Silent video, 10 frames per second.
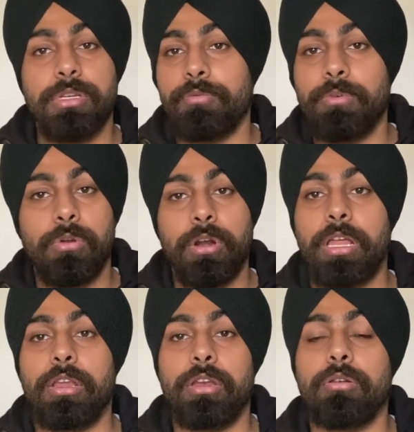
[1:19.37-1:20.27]
It will
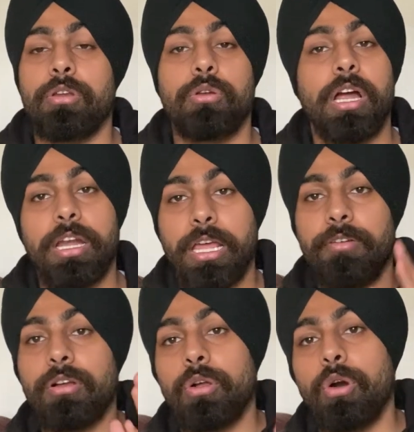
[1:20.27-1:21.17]
not, you can't have
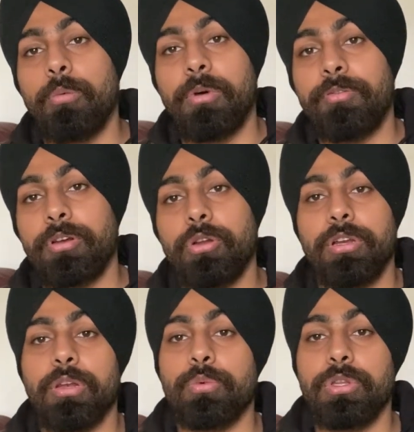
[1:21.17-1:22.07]
a co-op after you're
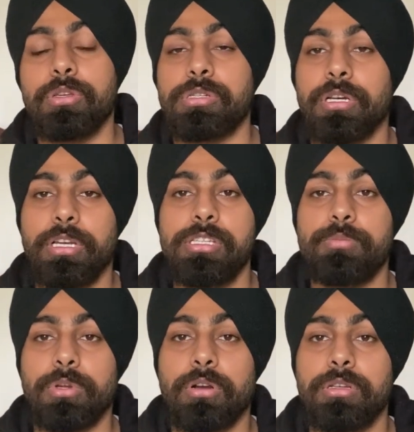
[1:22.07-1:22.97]
done with your studies,
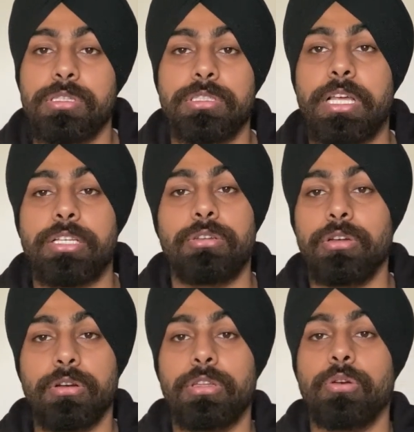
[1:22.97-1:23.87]
because it's actually
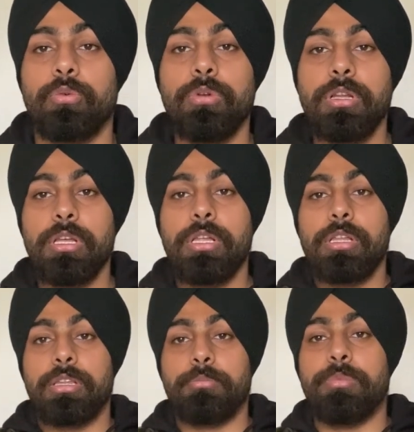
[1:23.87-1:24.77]
not the rule.
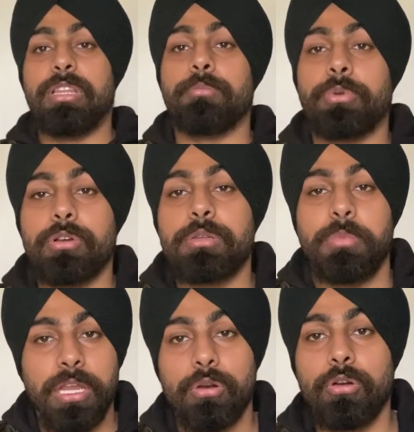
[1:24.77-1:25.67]
Because the
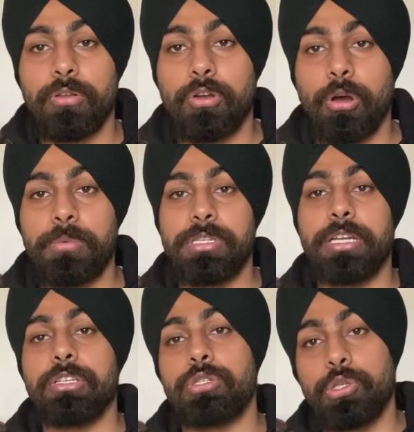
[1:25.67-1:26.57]
main rule of co-op is that
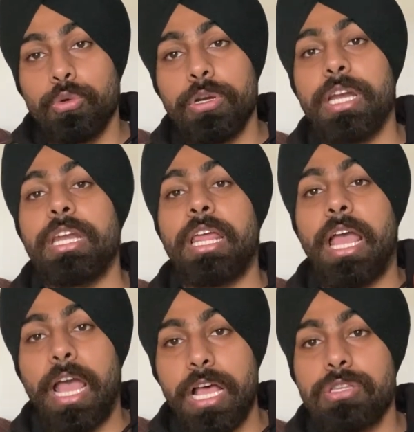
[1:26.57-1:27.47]
the student
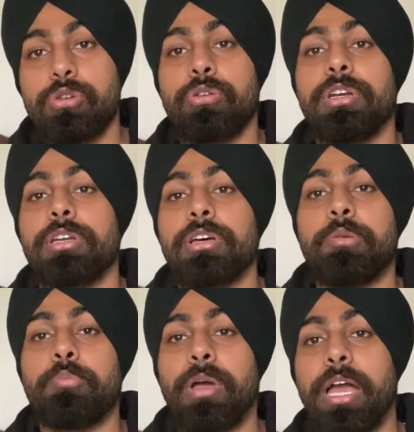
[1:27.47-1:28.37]
has to
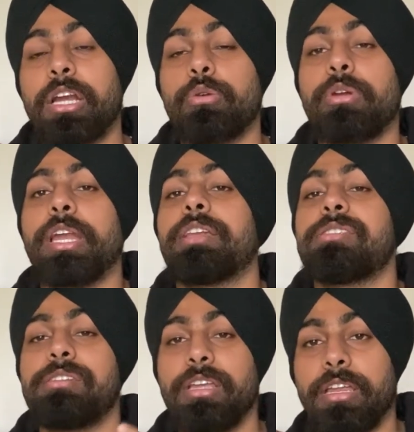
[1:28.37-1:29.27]
return back to get his
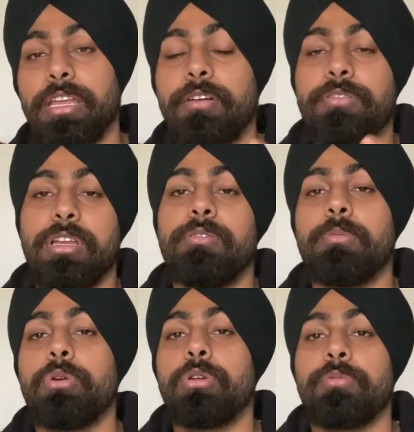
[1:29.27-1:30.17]
degree after he will
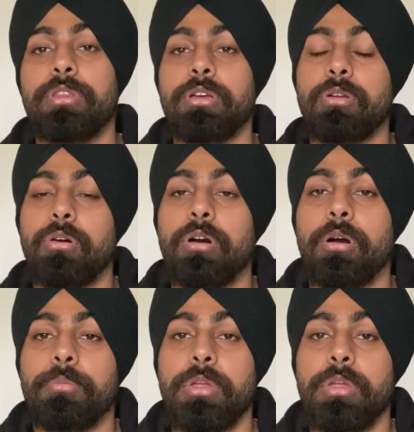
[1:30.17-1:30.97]
be doing with the co-op.